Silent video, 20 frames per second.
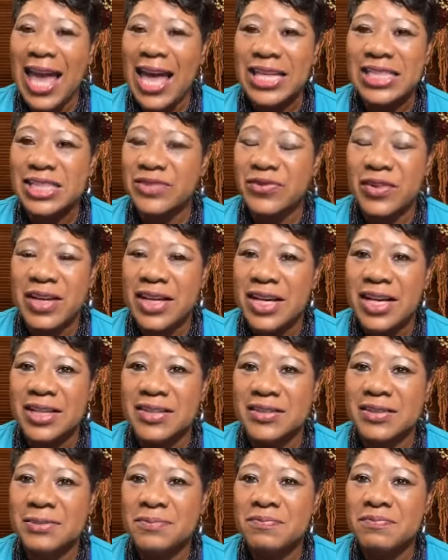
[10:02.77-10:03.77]
has for
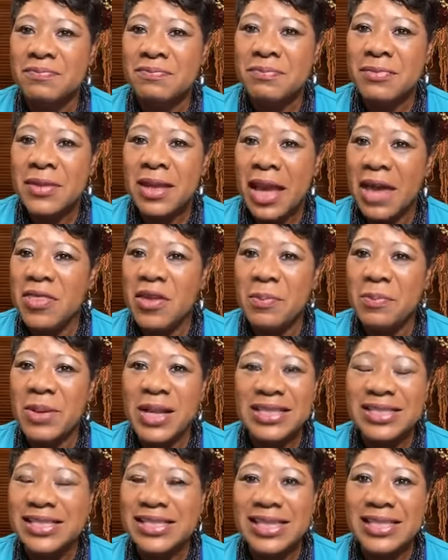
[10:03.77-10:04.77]
us. And the
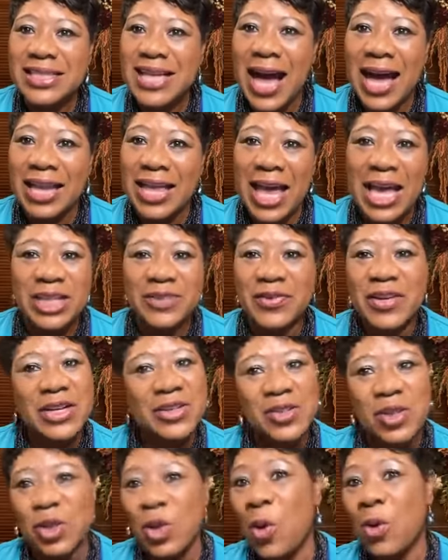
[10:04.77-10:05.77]
blessings that God has for
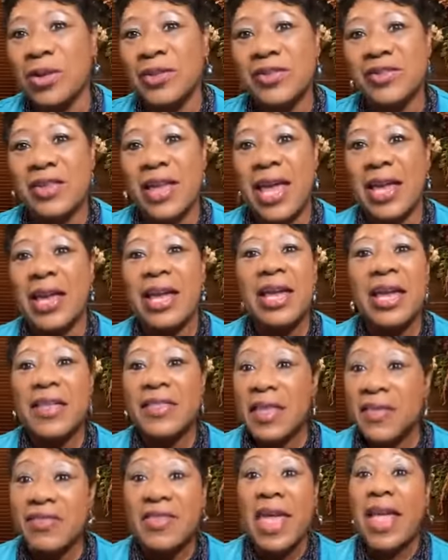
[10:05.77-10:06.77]
us, the Lord is saying
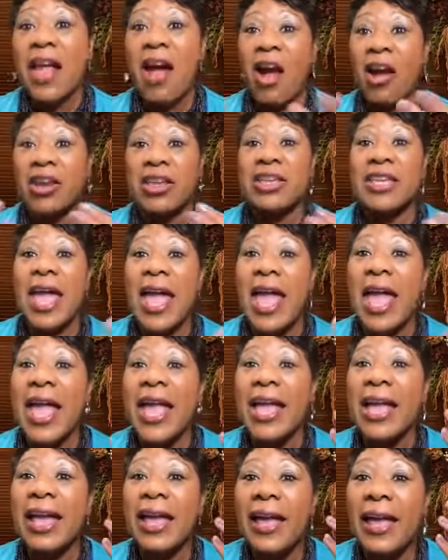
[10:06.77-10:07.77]
that they are
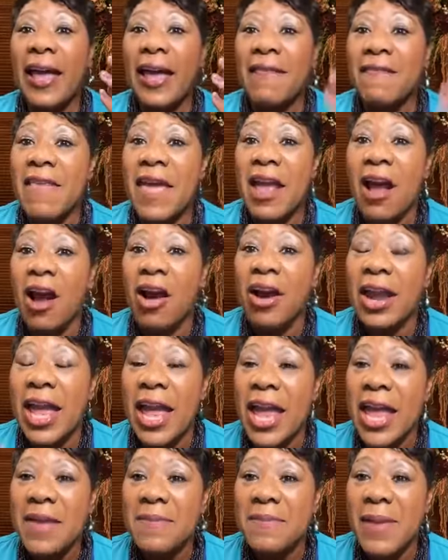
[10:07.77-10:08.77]
yea and they are
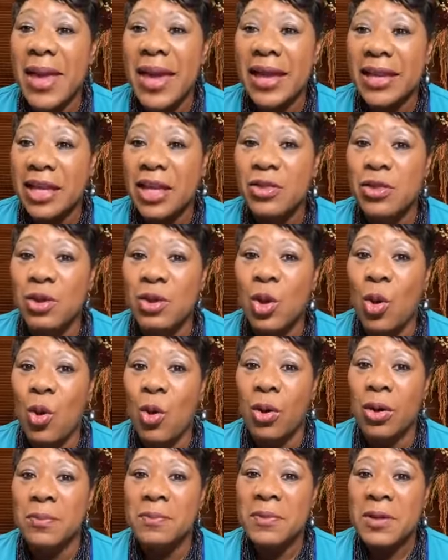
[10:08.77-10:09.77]
amen in the
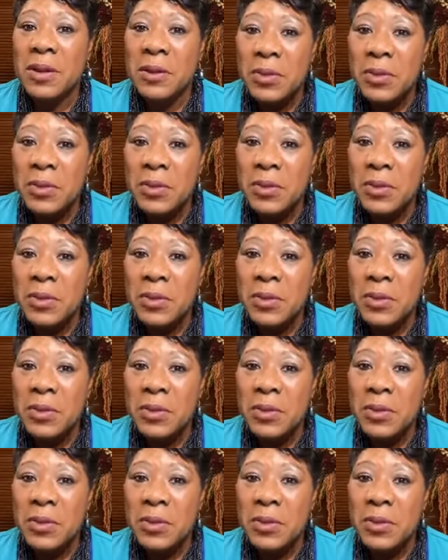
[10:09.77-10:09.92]
Lord.